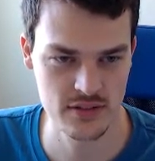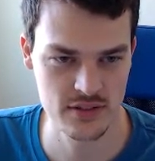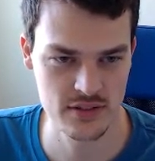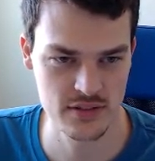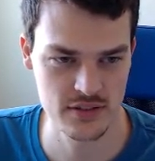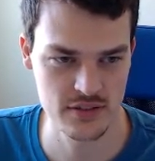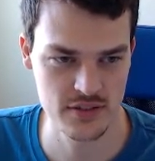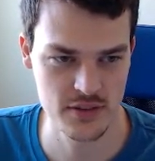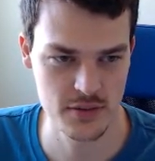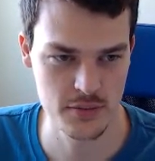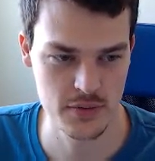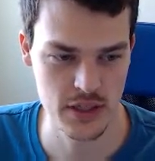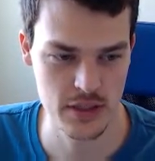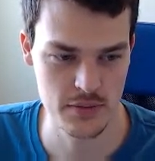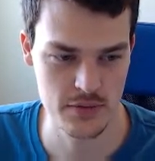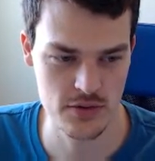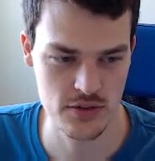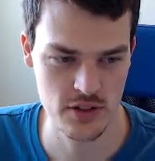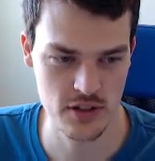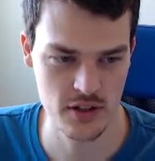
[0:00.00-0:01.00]

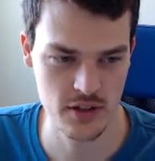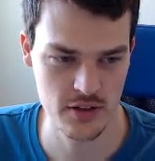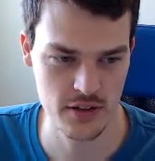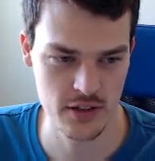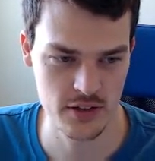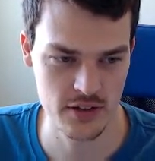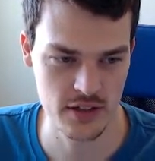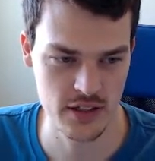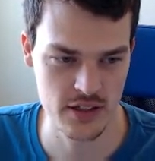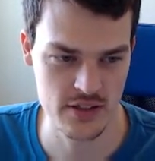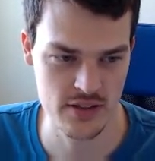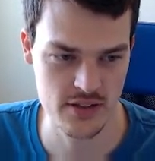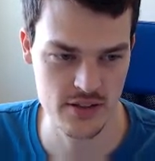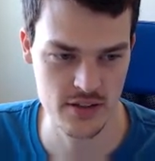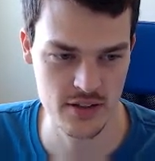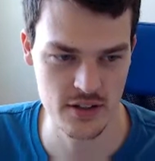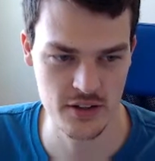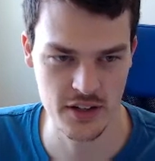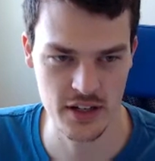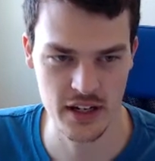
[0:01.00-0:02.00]
Sometimes, oh, there it is.
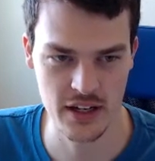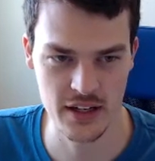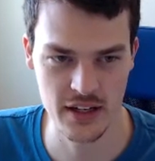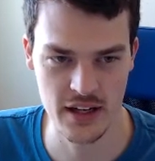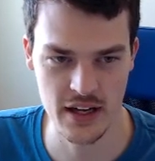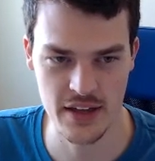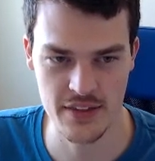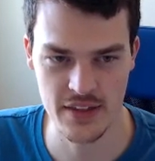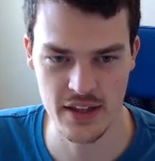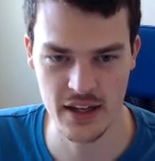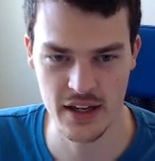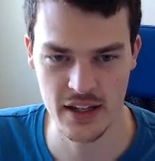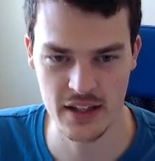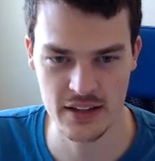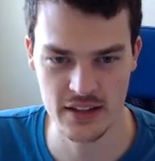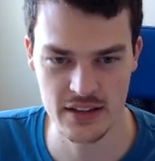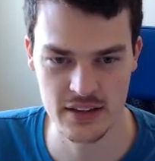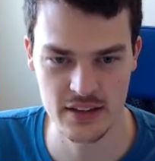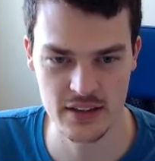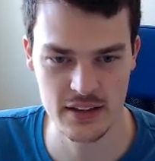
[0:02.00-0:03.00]
Okay, and
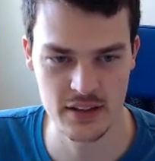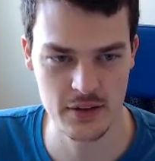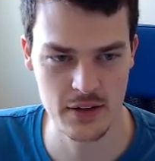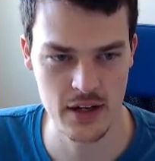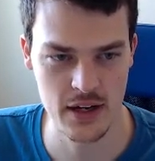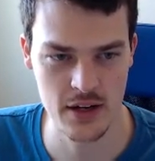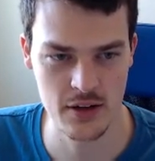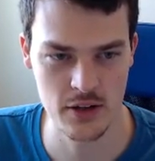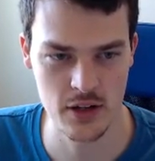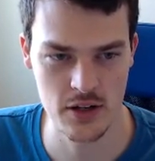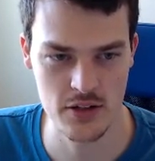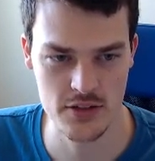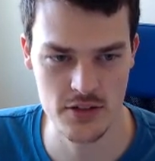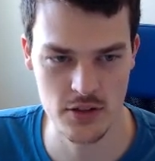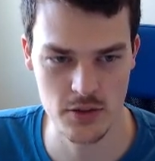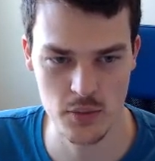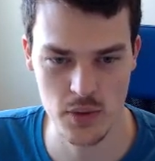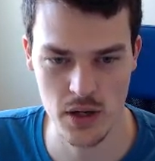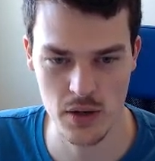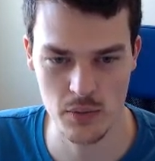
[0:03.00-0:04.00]
then I'll
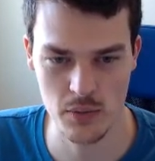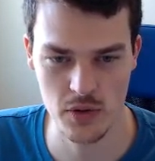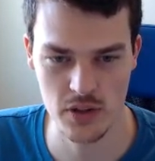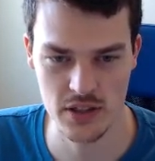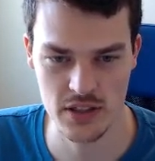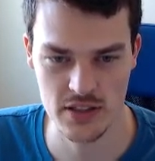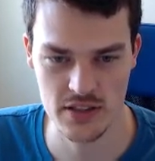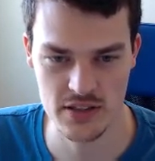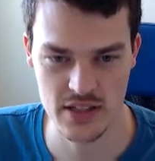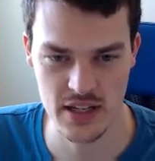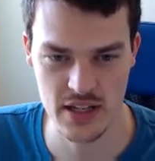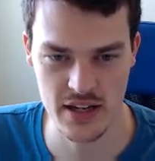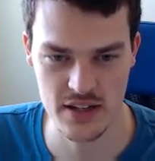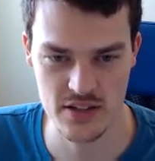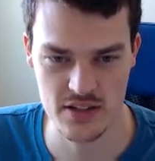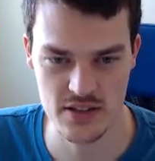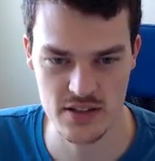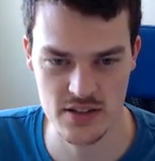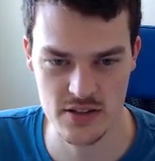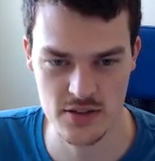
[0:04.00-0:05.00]
also want one in
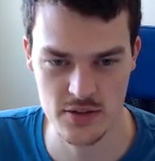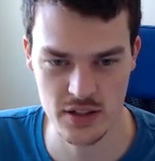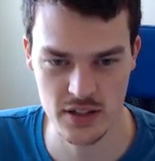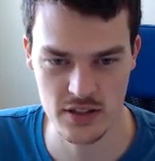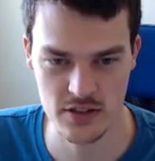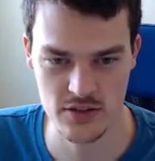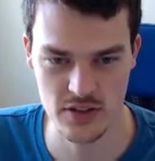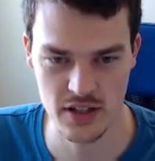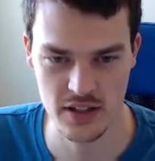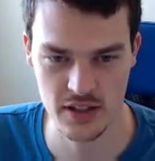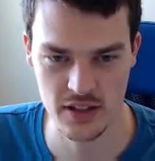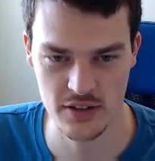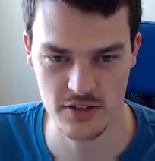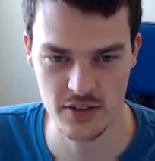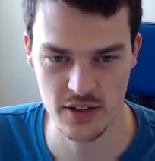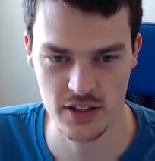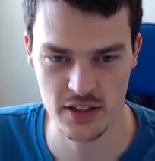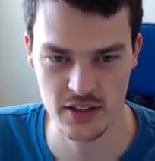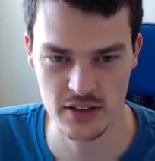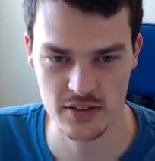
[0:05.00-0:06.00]
dashes, so I can drag that
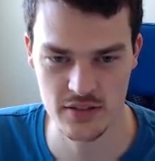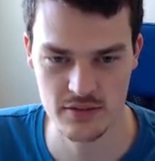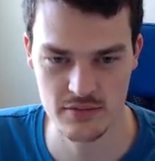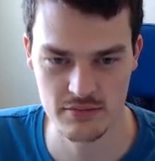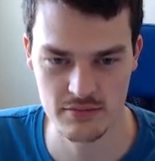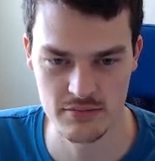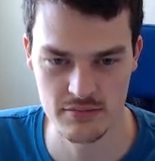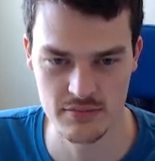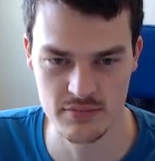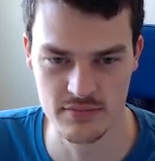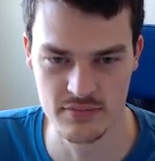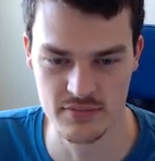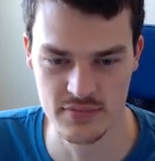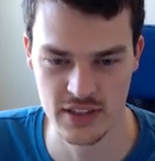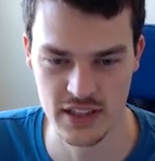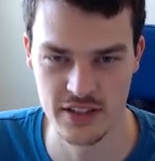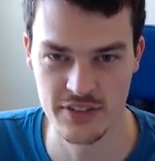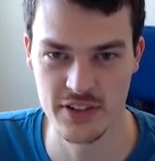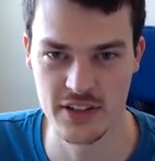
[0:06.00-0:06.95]
right in if it